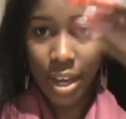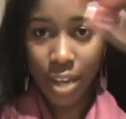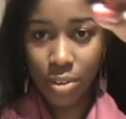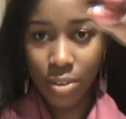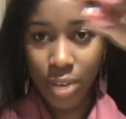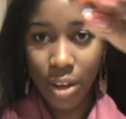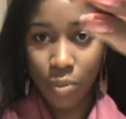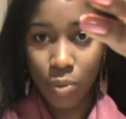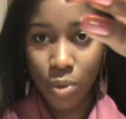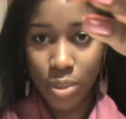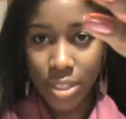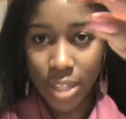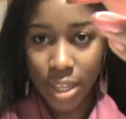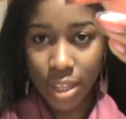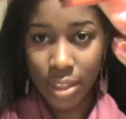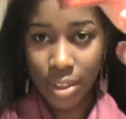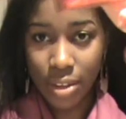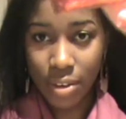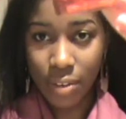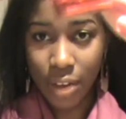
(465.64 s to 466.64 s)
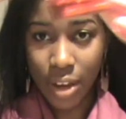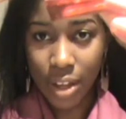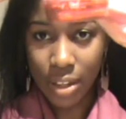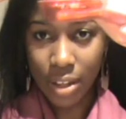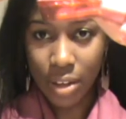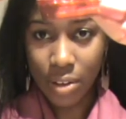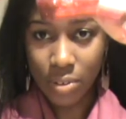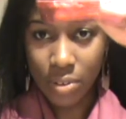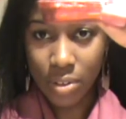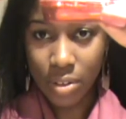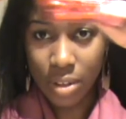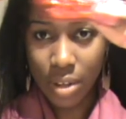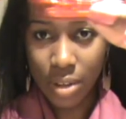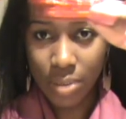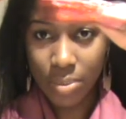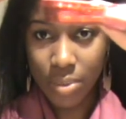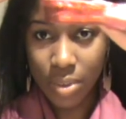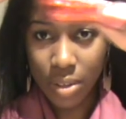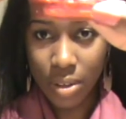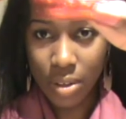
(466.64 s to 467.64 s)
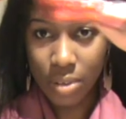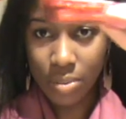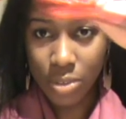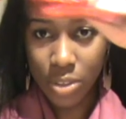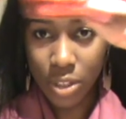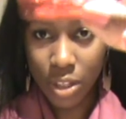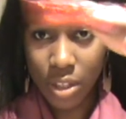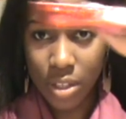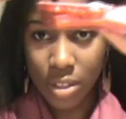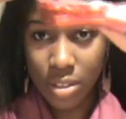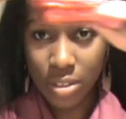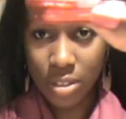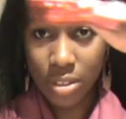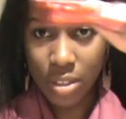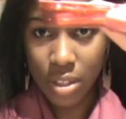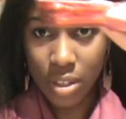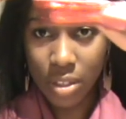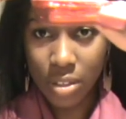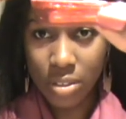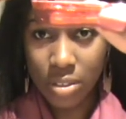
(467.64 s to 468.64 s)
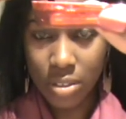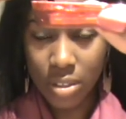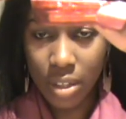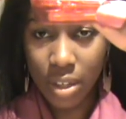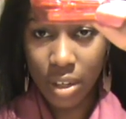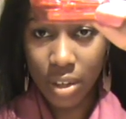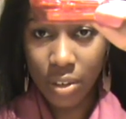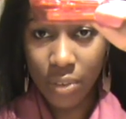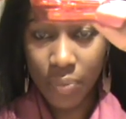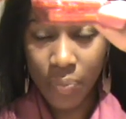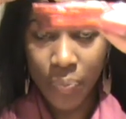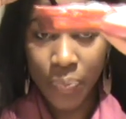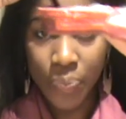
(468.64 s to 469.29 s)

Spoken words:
I do have water in there right now. I'm sure you can see it here.